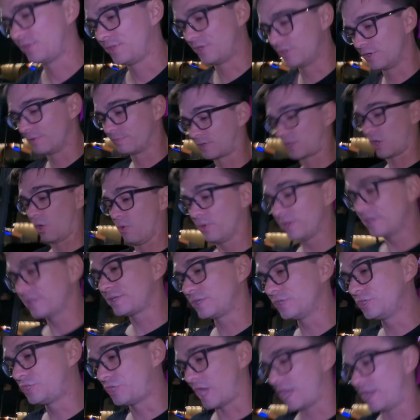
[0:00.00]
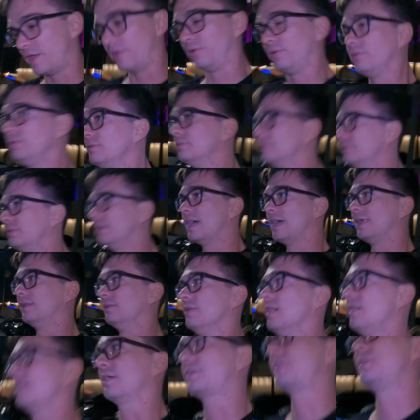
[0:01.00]
You're going to jail and
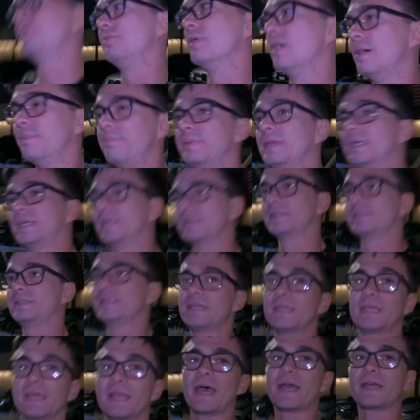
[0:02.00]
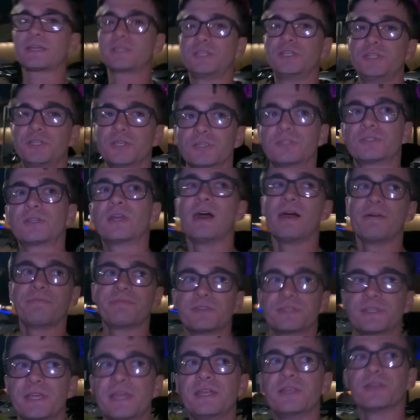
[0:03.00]
lock you up, because they could actually just
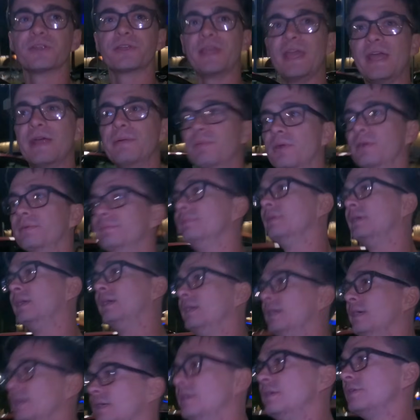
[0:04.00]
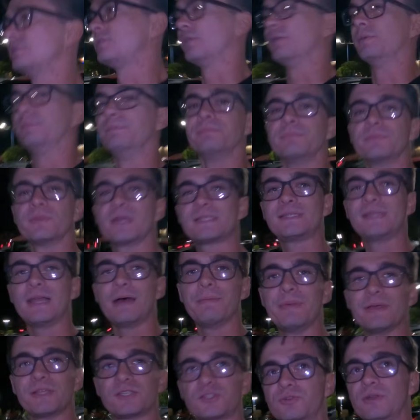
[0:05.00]
confiscate your camera. So let's
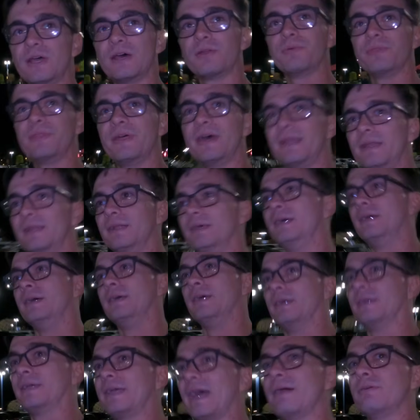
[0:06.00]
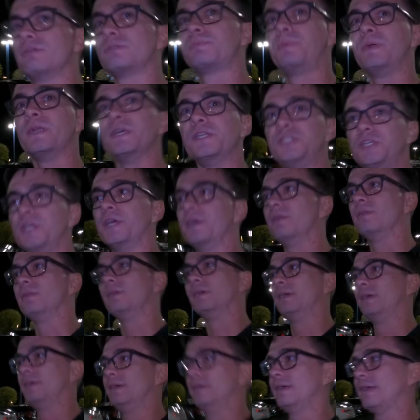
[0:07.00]
not mess around with that. Guy was pretty chill,
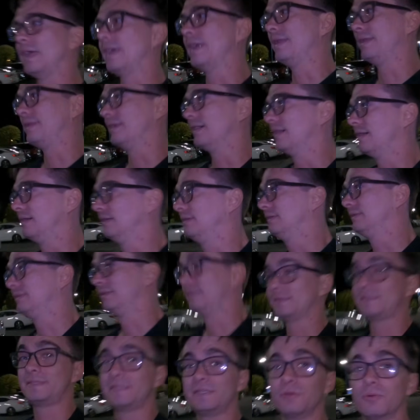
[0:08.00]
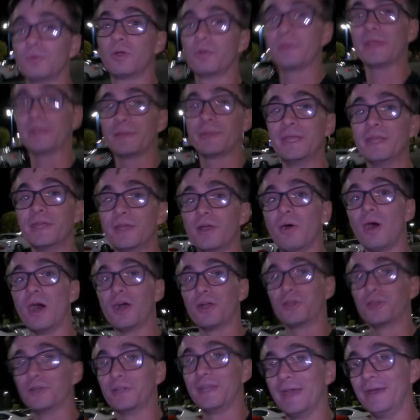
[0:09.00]
and let's see where we can go
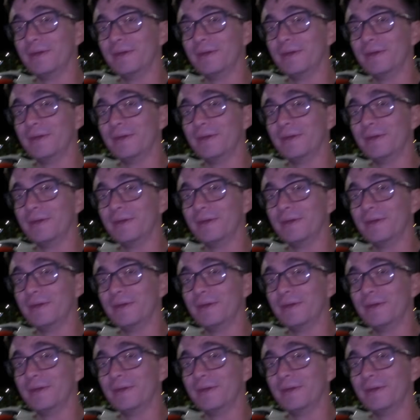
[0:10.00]
hunker